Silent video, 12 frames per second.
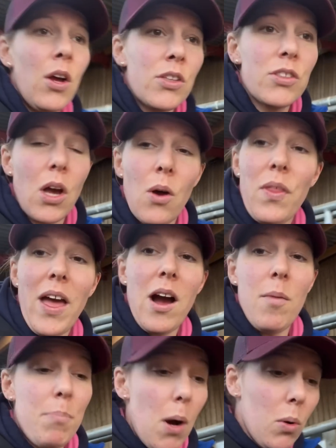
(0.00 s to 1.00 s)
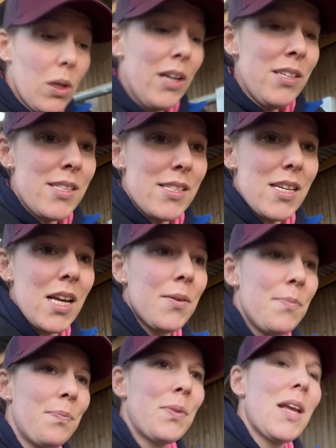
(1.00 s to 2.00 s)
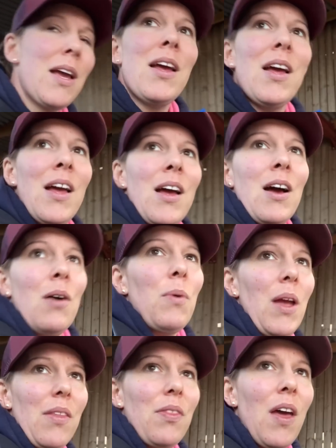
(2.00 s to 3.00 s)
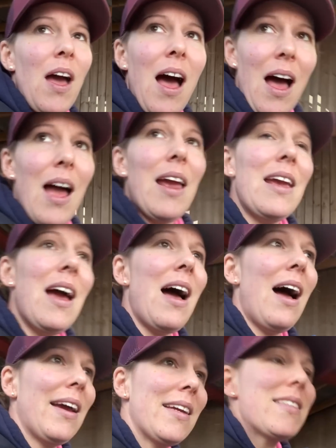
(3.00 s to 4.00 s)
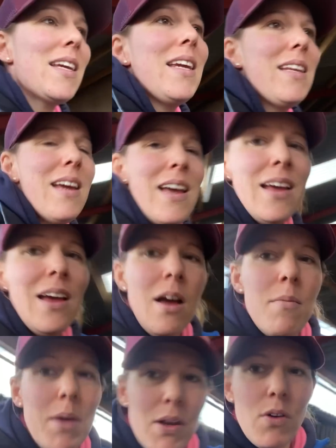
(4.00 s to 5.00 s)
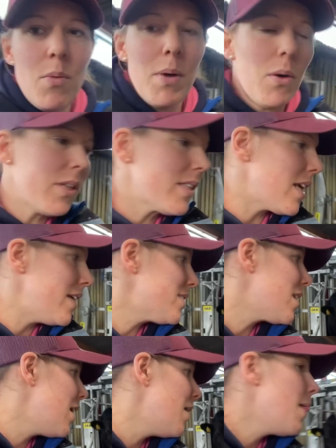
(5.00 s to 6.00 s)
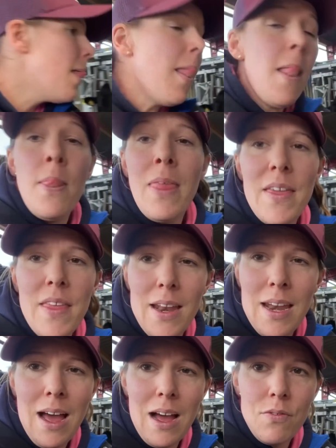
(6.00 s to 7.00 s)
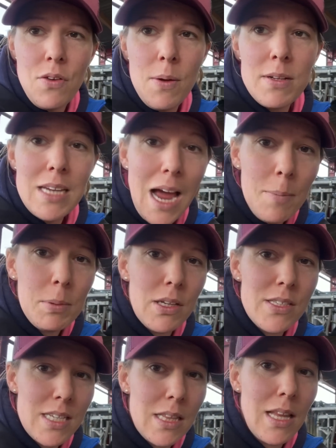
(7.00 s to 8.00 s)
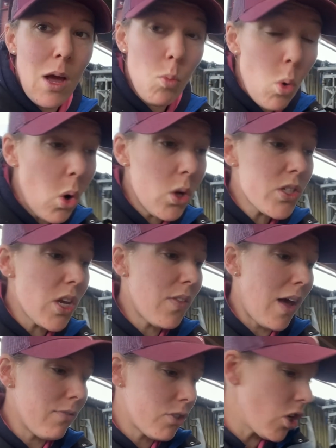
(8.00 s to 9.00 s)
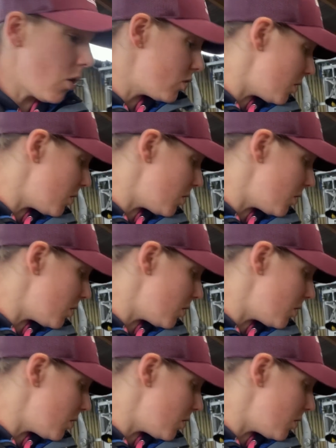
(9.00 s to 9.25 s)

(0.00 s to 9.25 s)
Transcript: So they are bolused with high iodine mineral boluses. They then have tablets in their water that I've showed